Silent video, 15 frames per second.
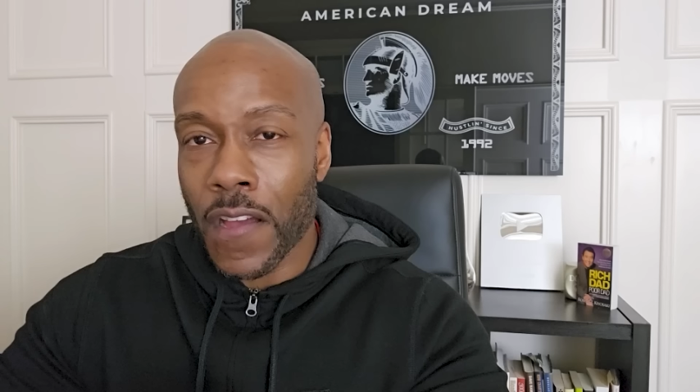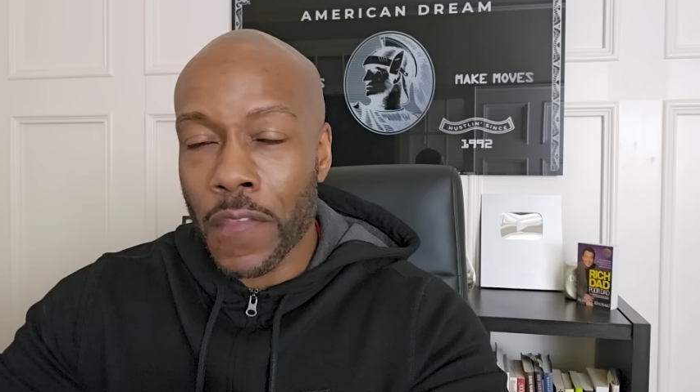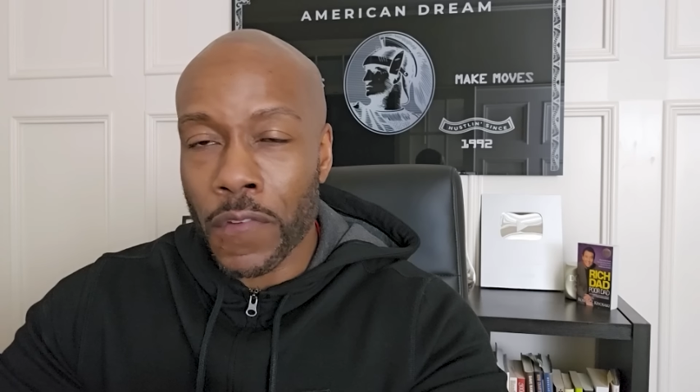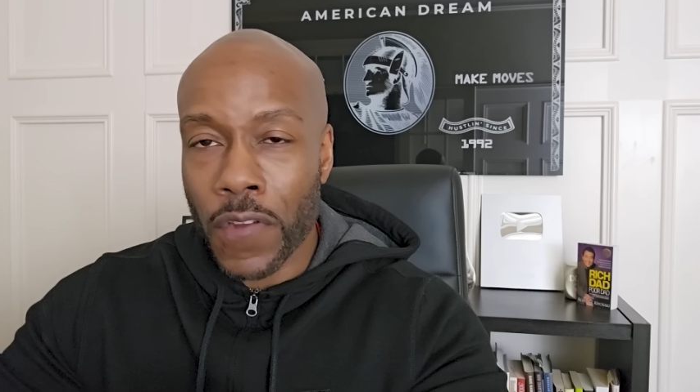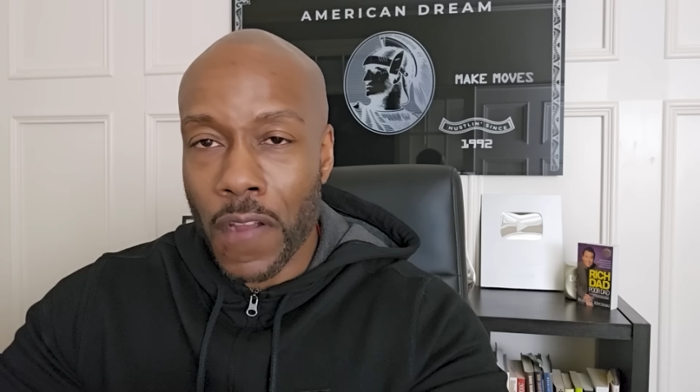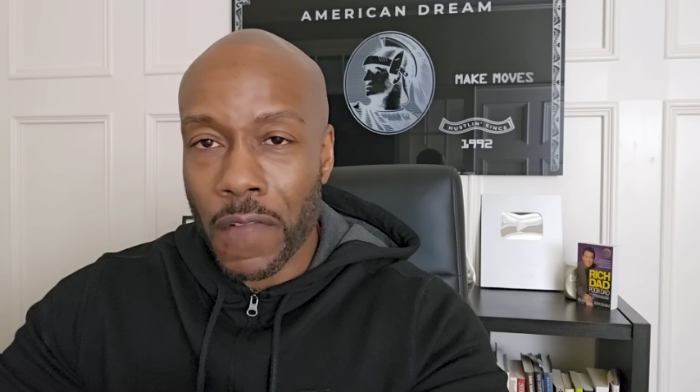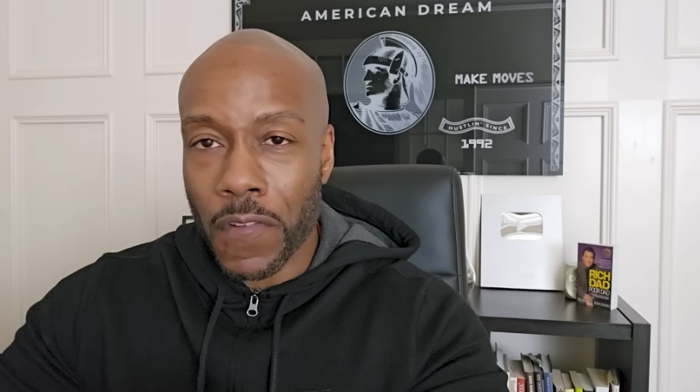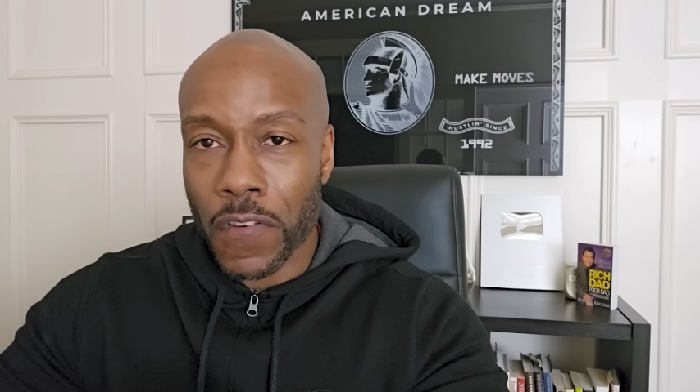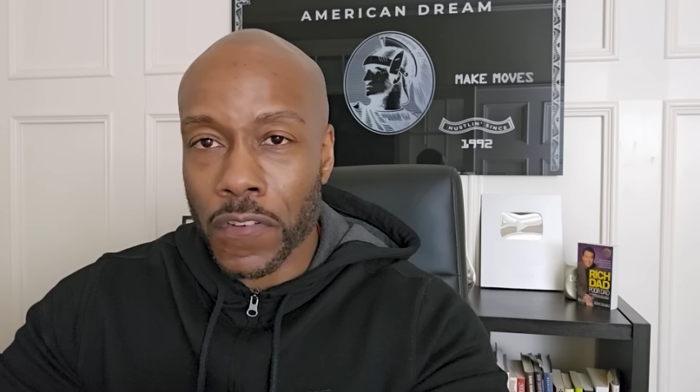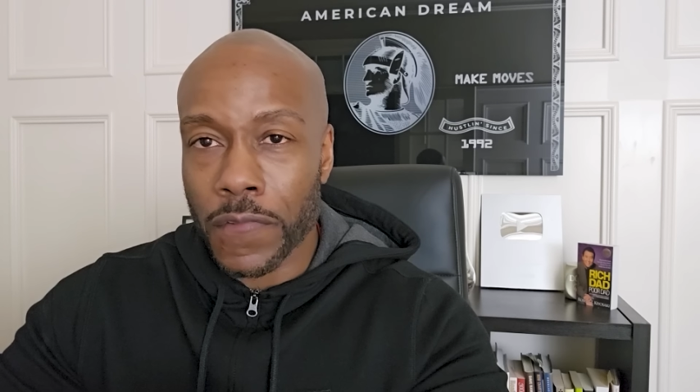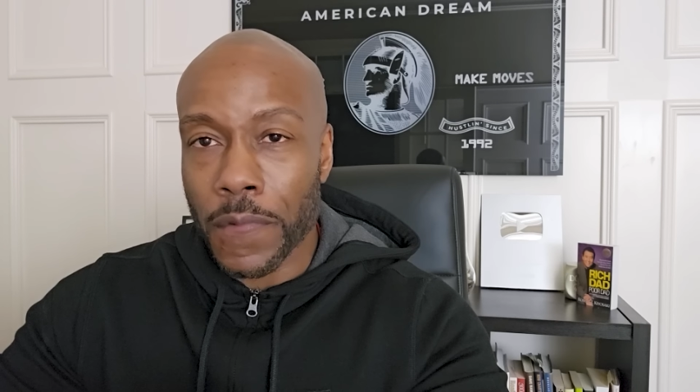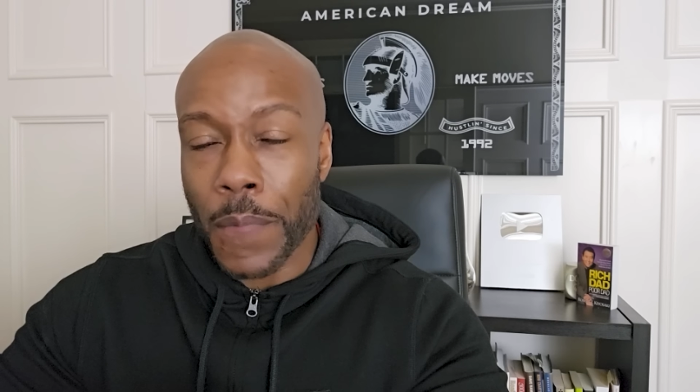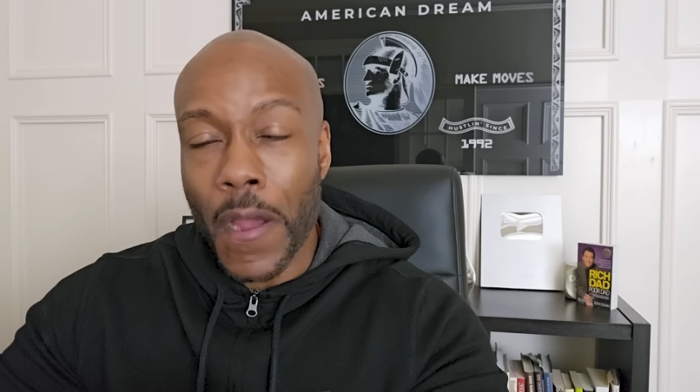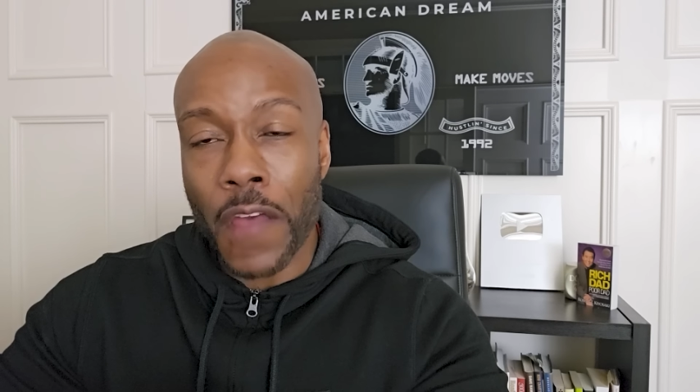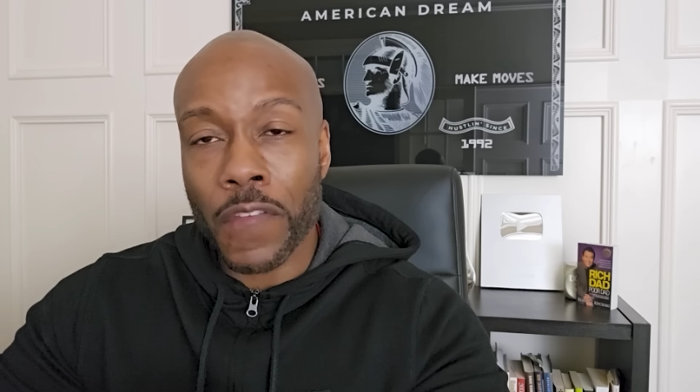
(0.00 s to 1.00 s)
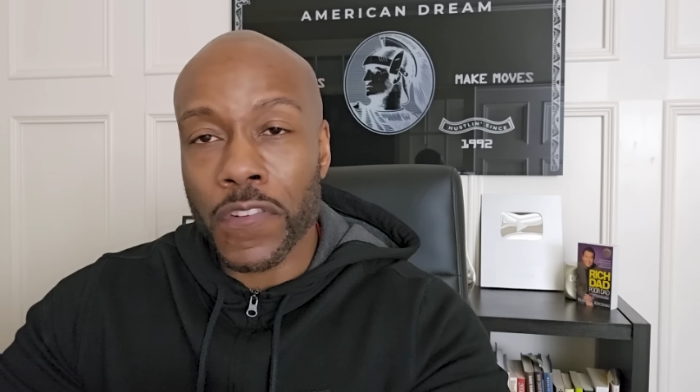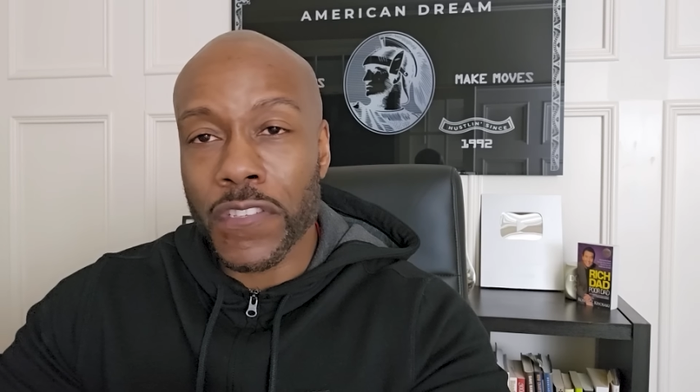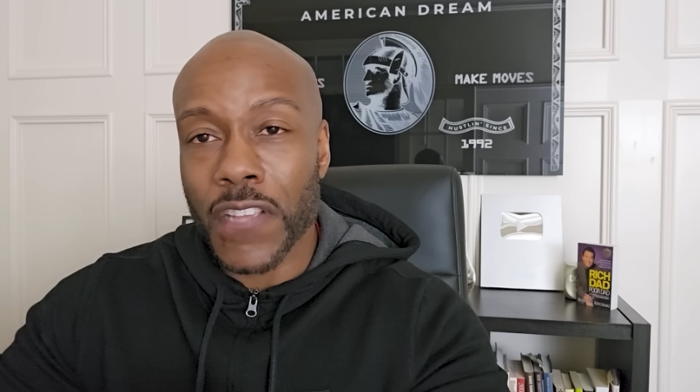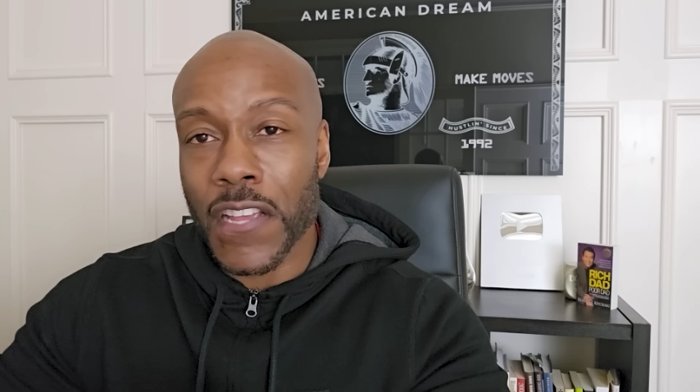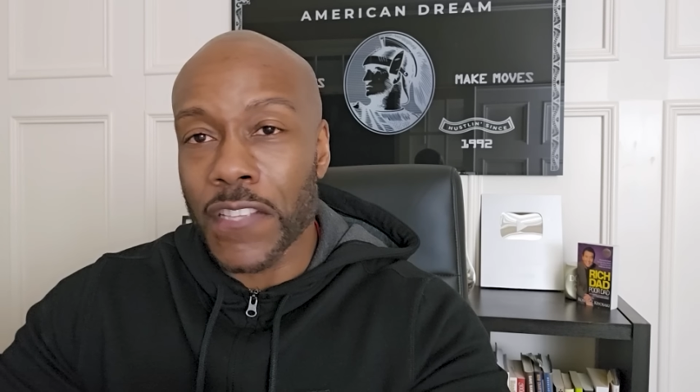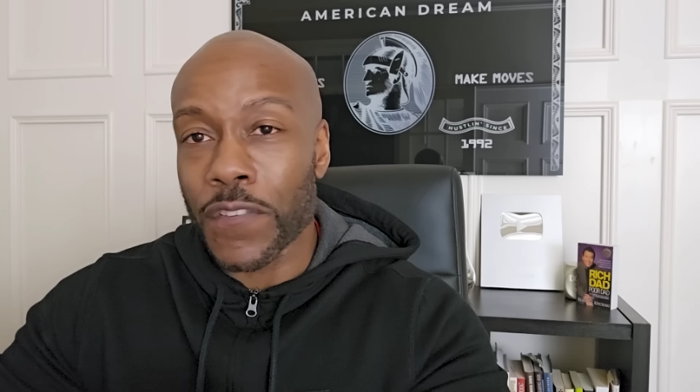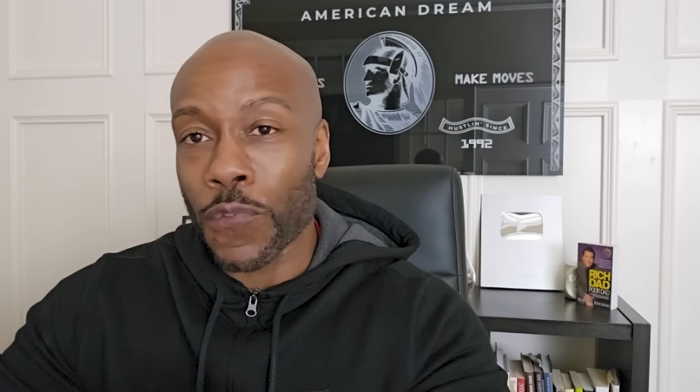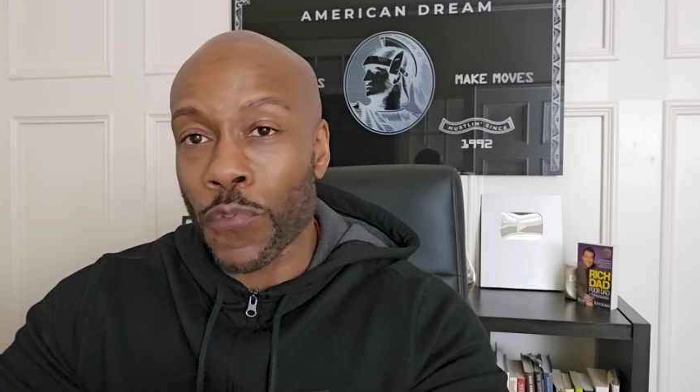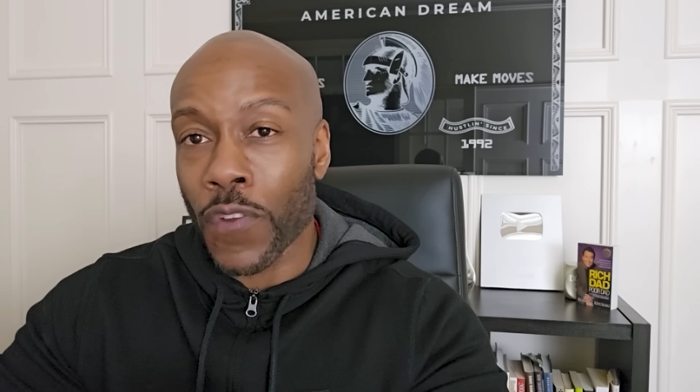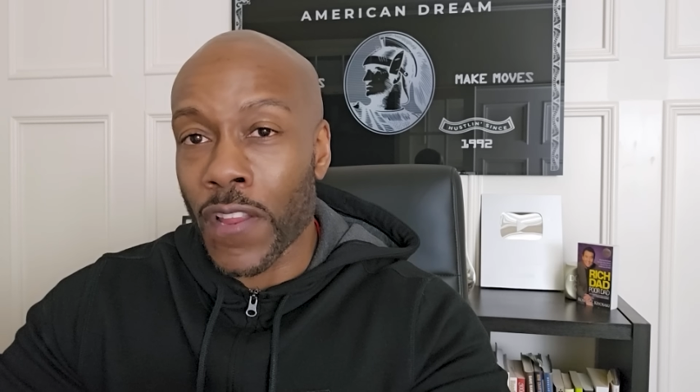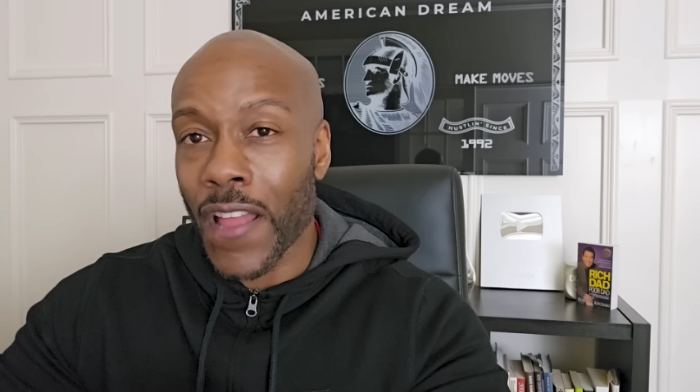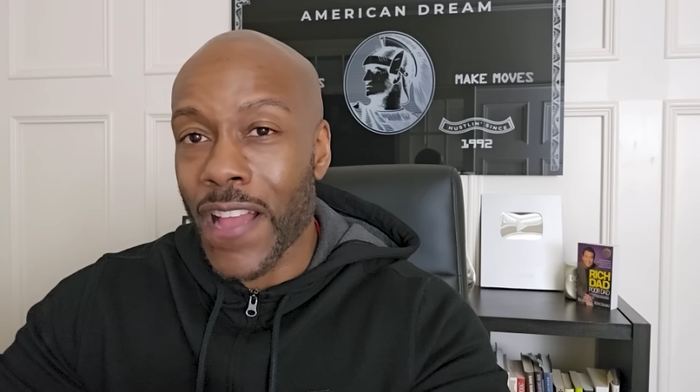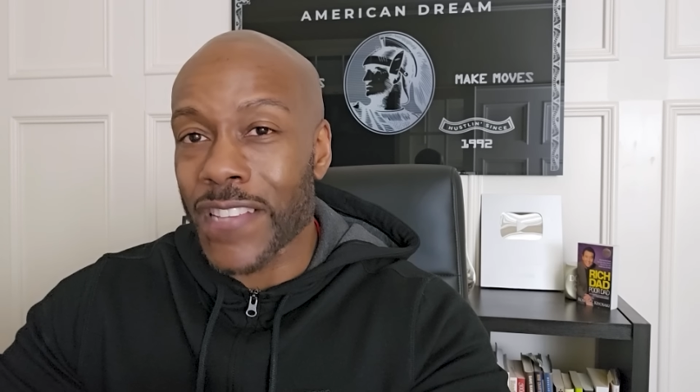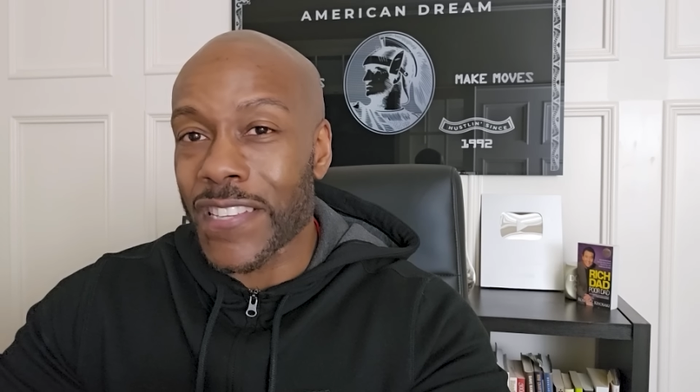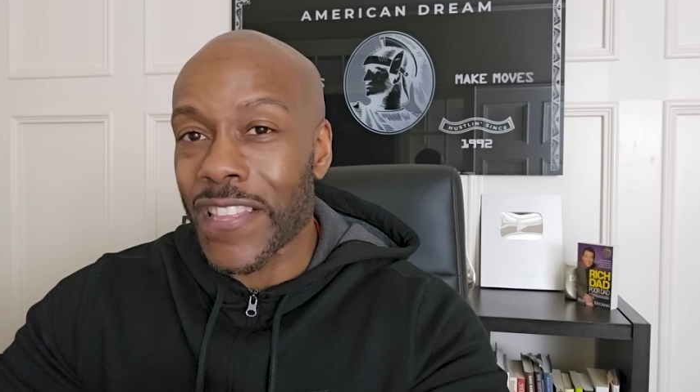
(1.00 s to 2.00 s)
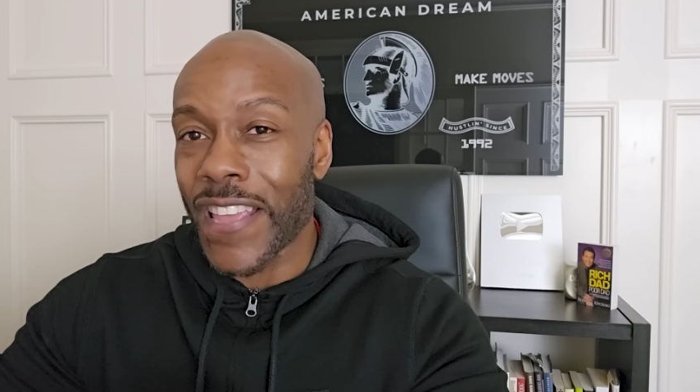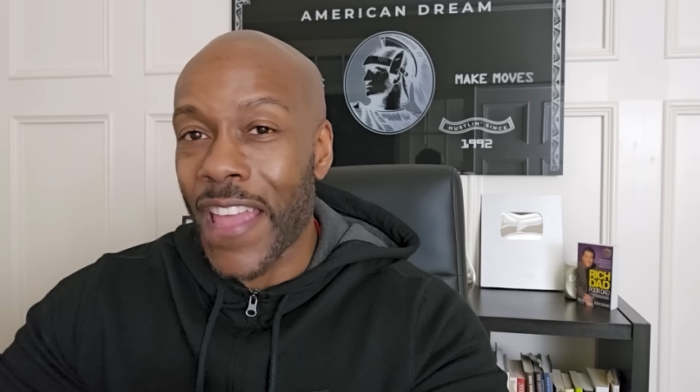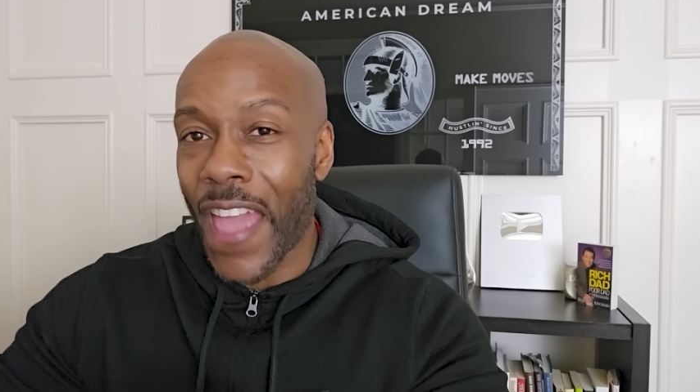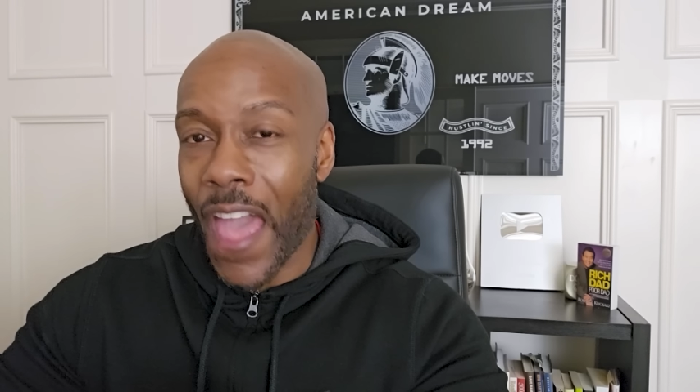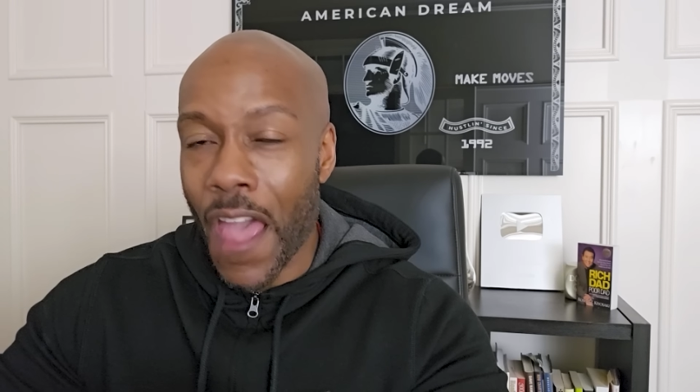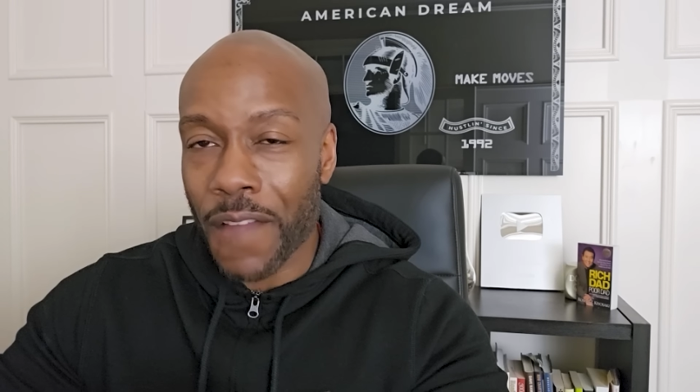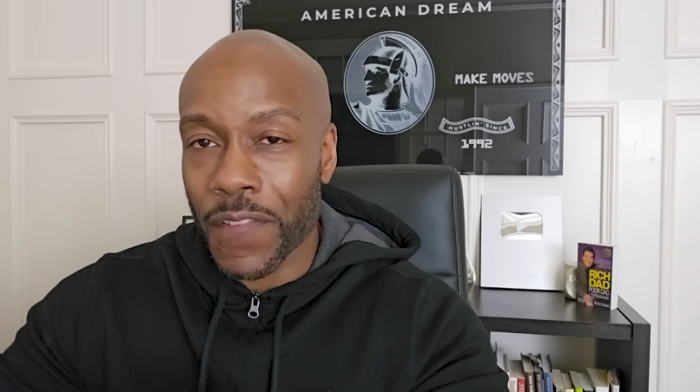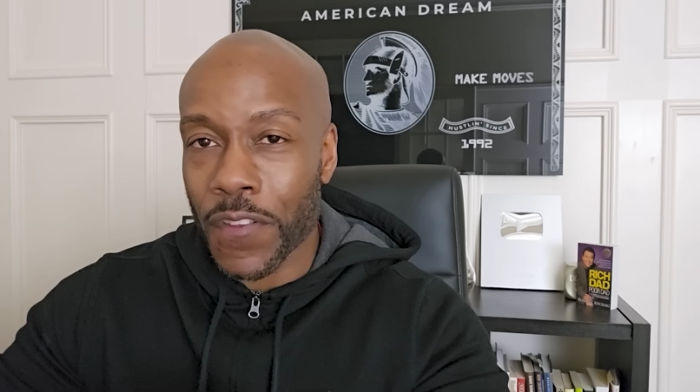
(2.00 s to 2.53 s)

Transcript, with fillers: other governors from other states realize that they have